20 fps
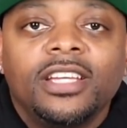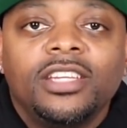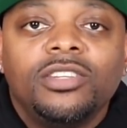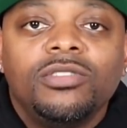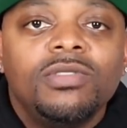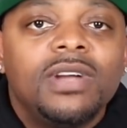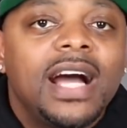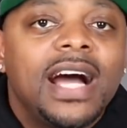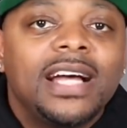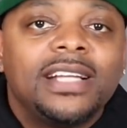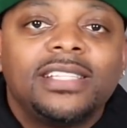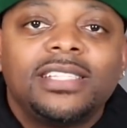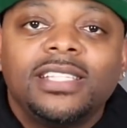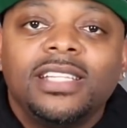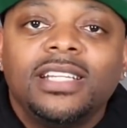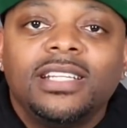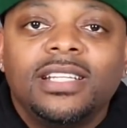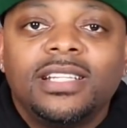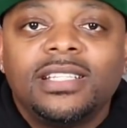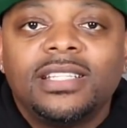You guys
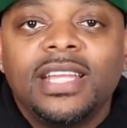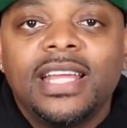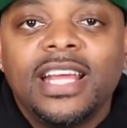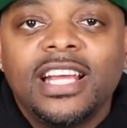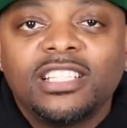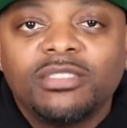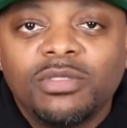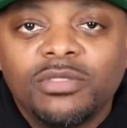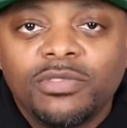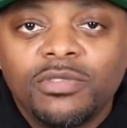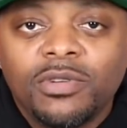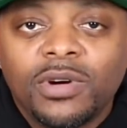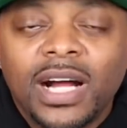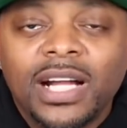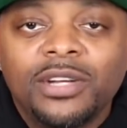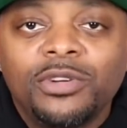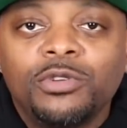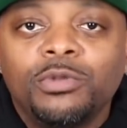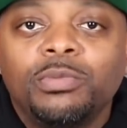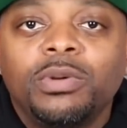seen this dance before.
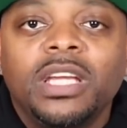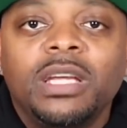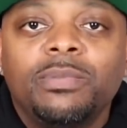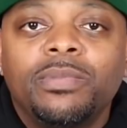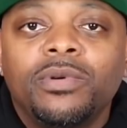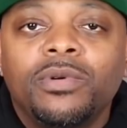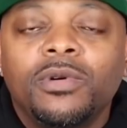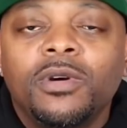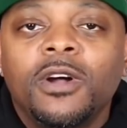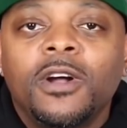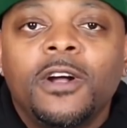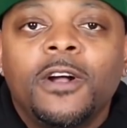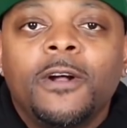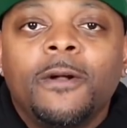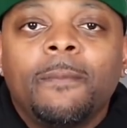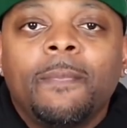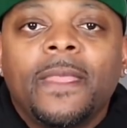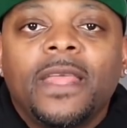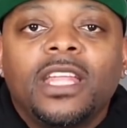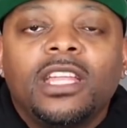I knew people,
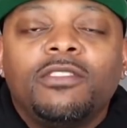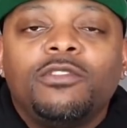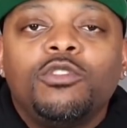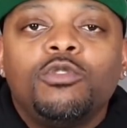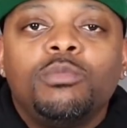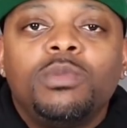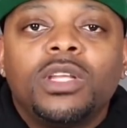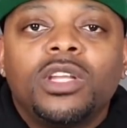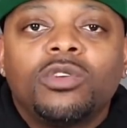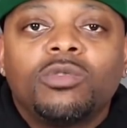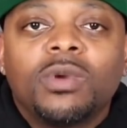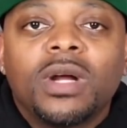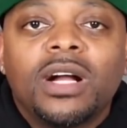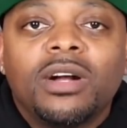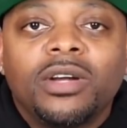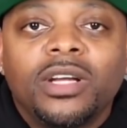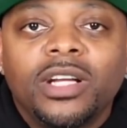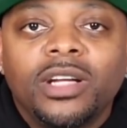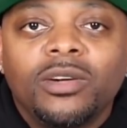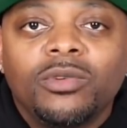and if you've been
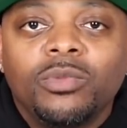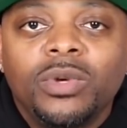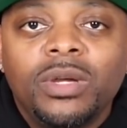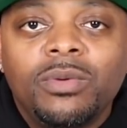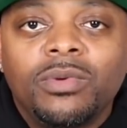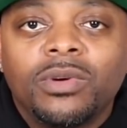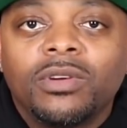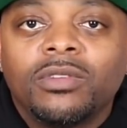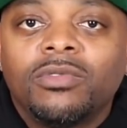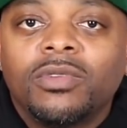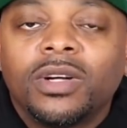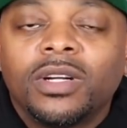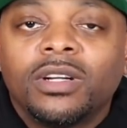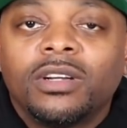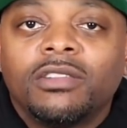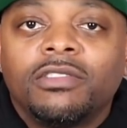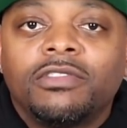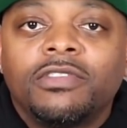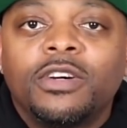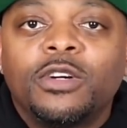around here, we were one of
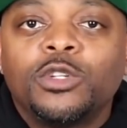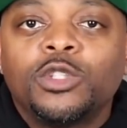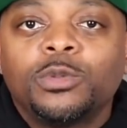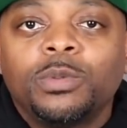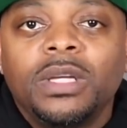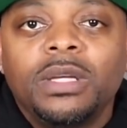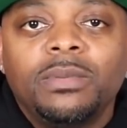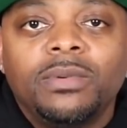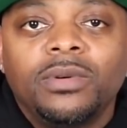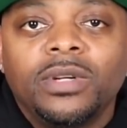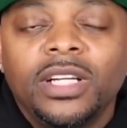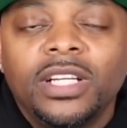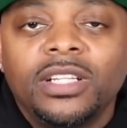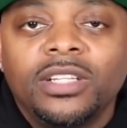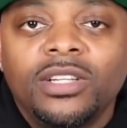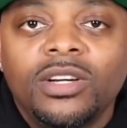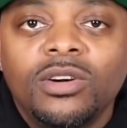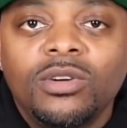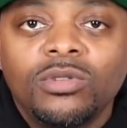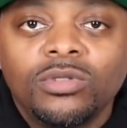the first people
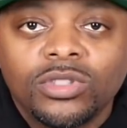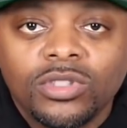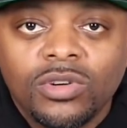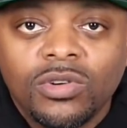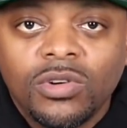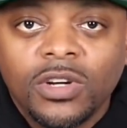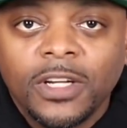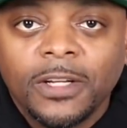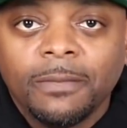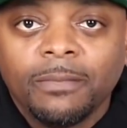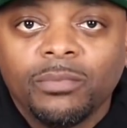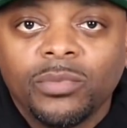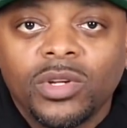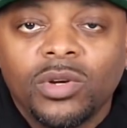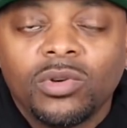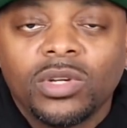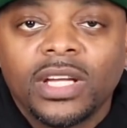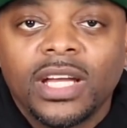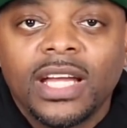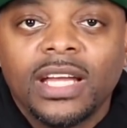in Dogecoin,
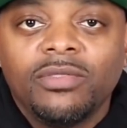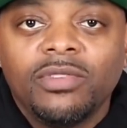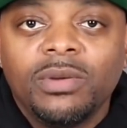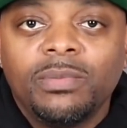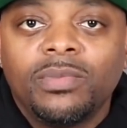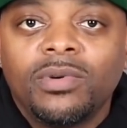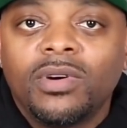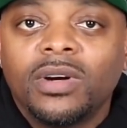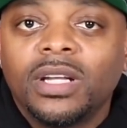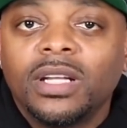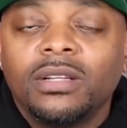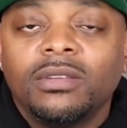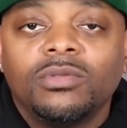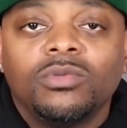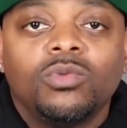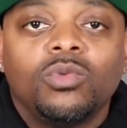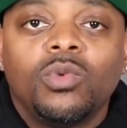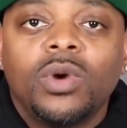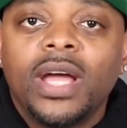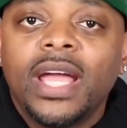okay? We bought it
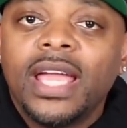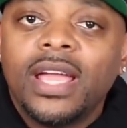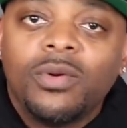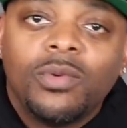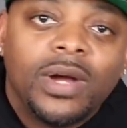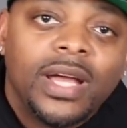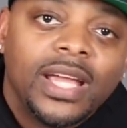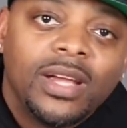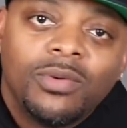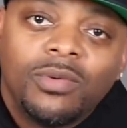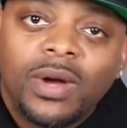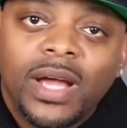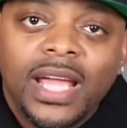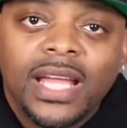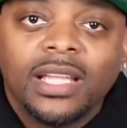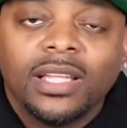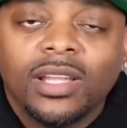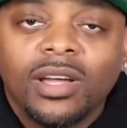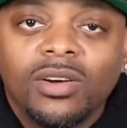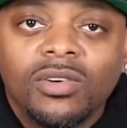way, way,
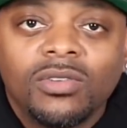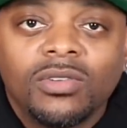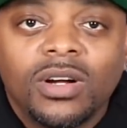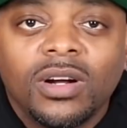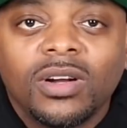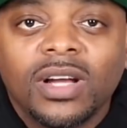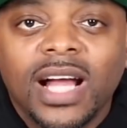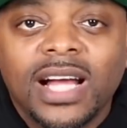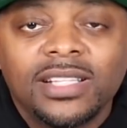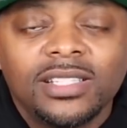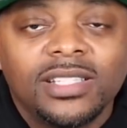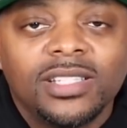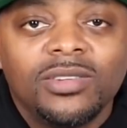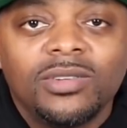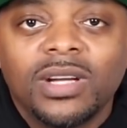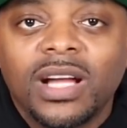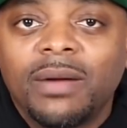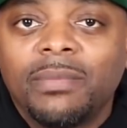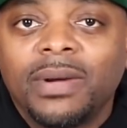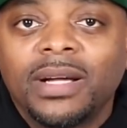way low, okay? I
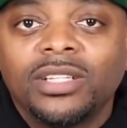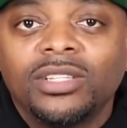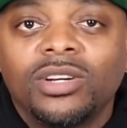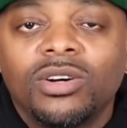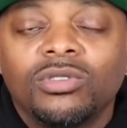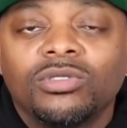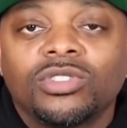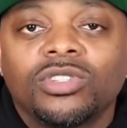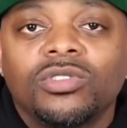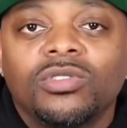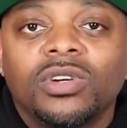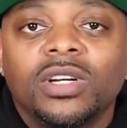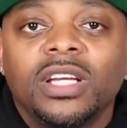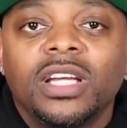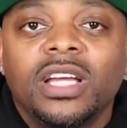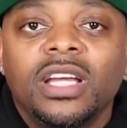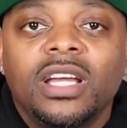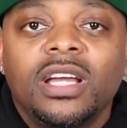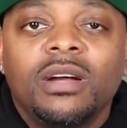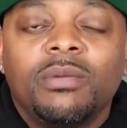still got my Dogecoin,
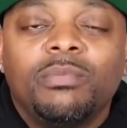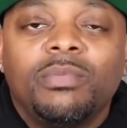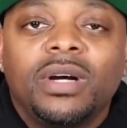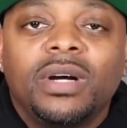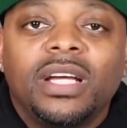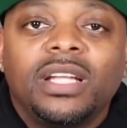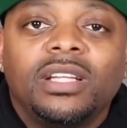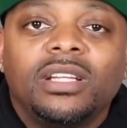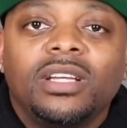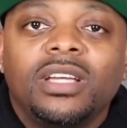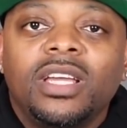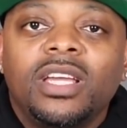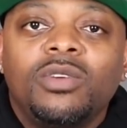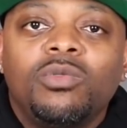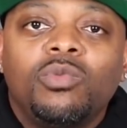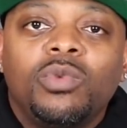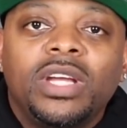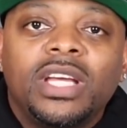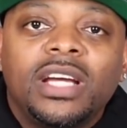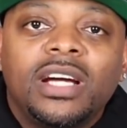but
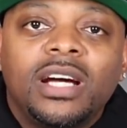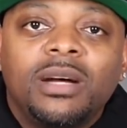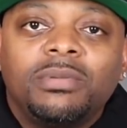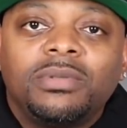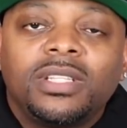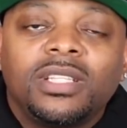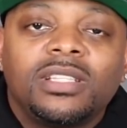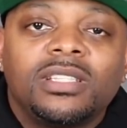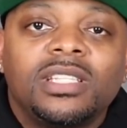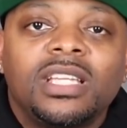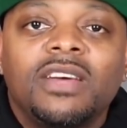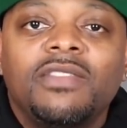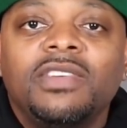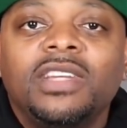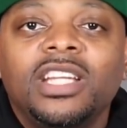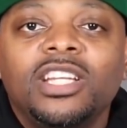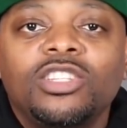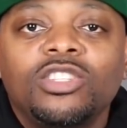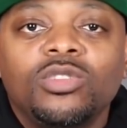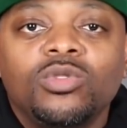it went up to
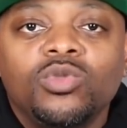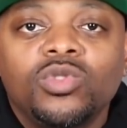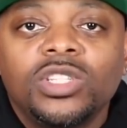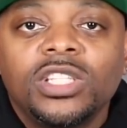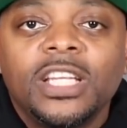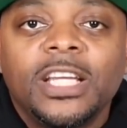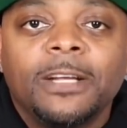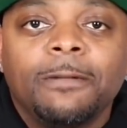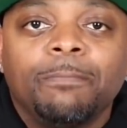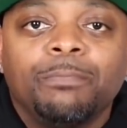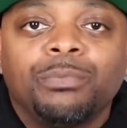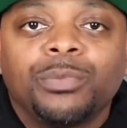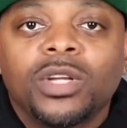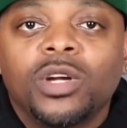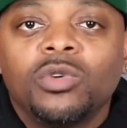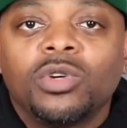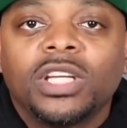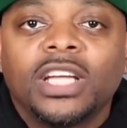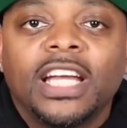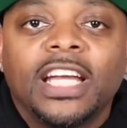72 cents.
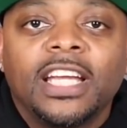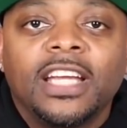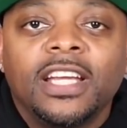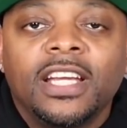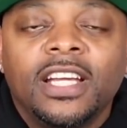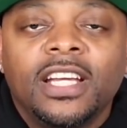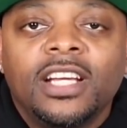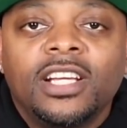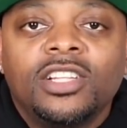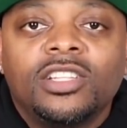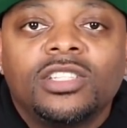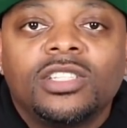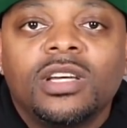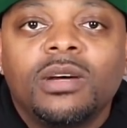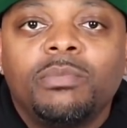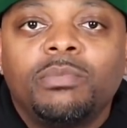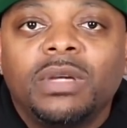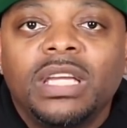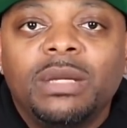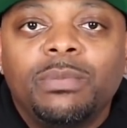Okay,
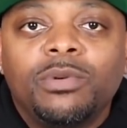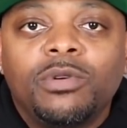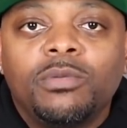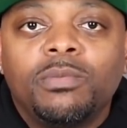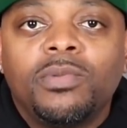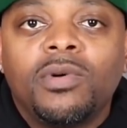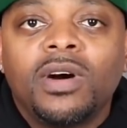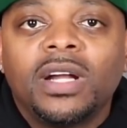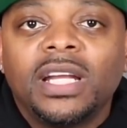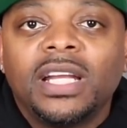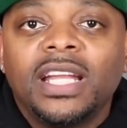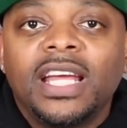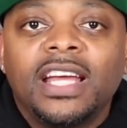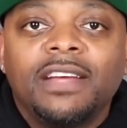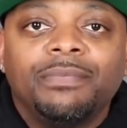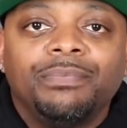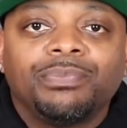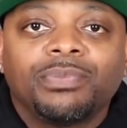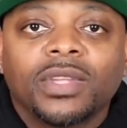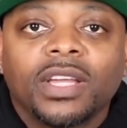some people bought it
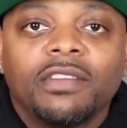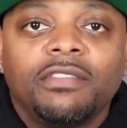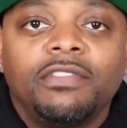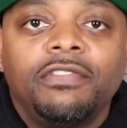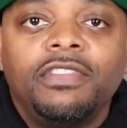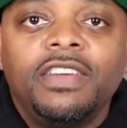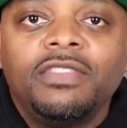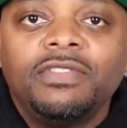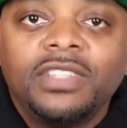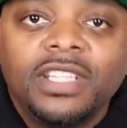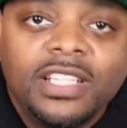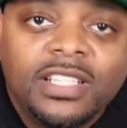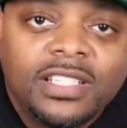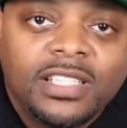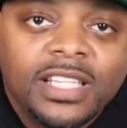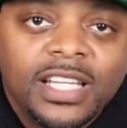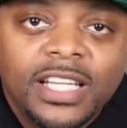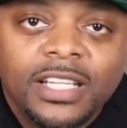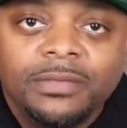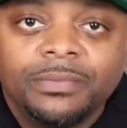at 50
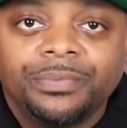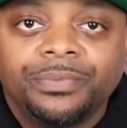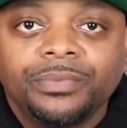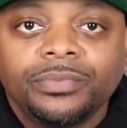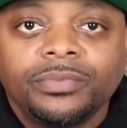cents